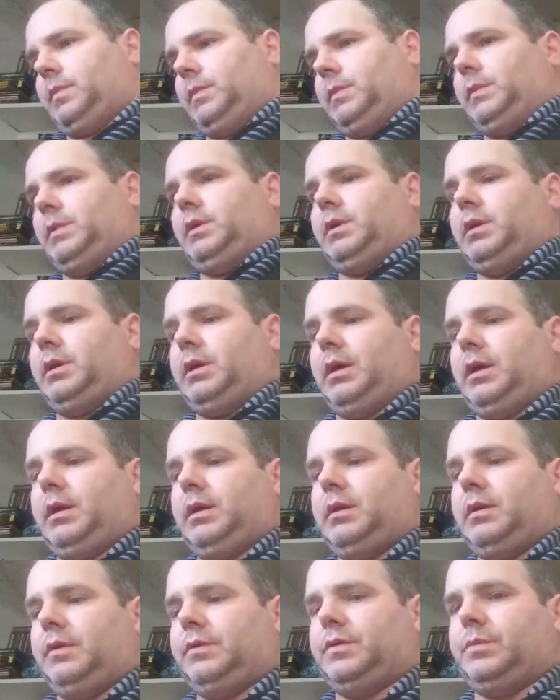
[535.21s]
Okay,
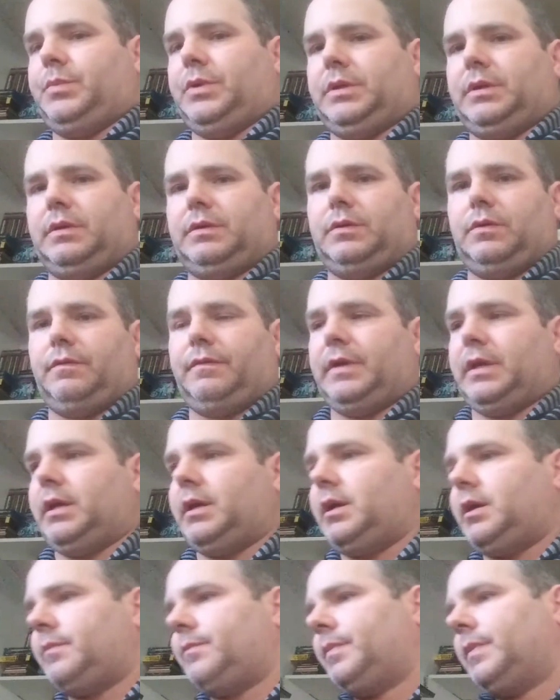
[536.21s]
let's put this over
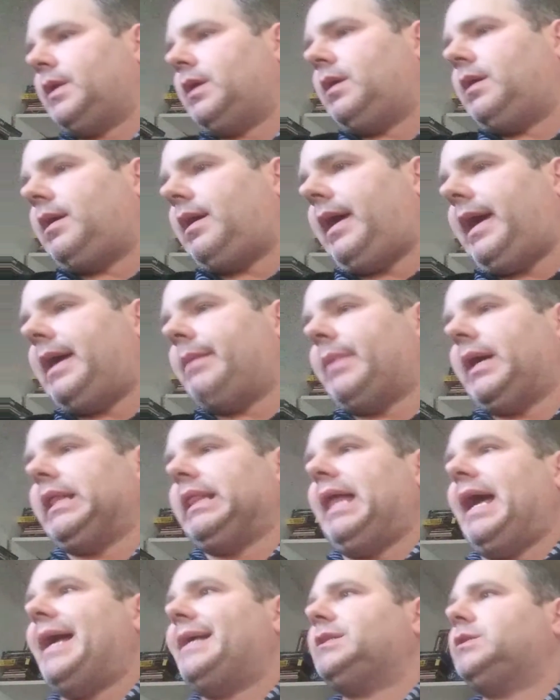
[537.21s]
here. And my
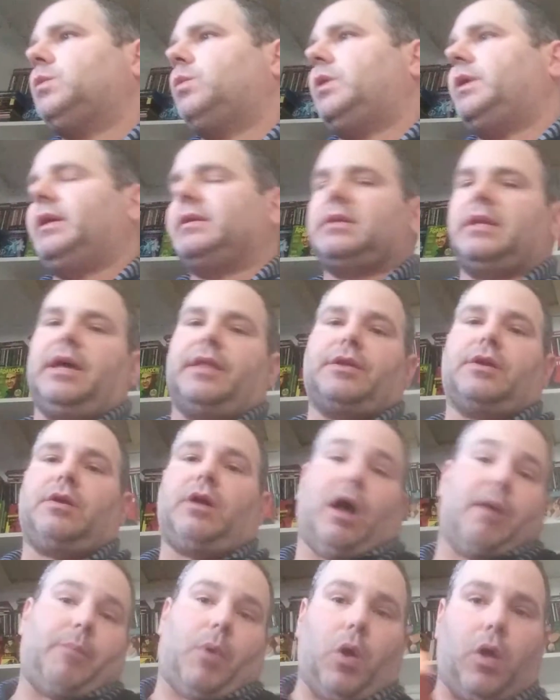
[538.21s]
last one is another
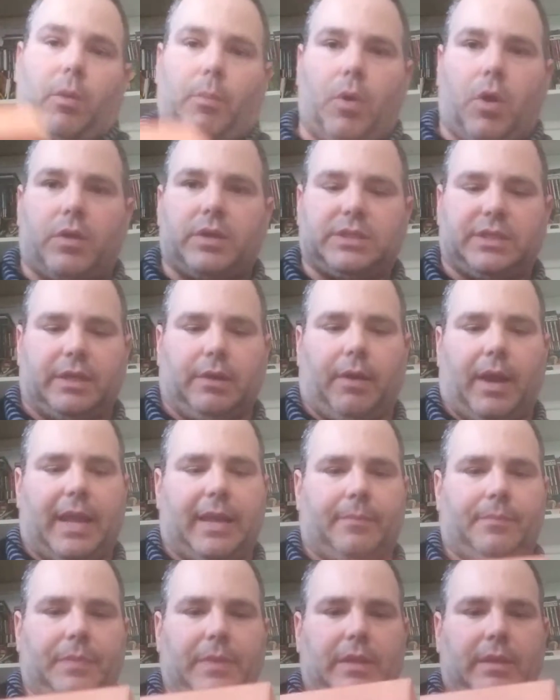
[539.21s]
Paul Morrissey great,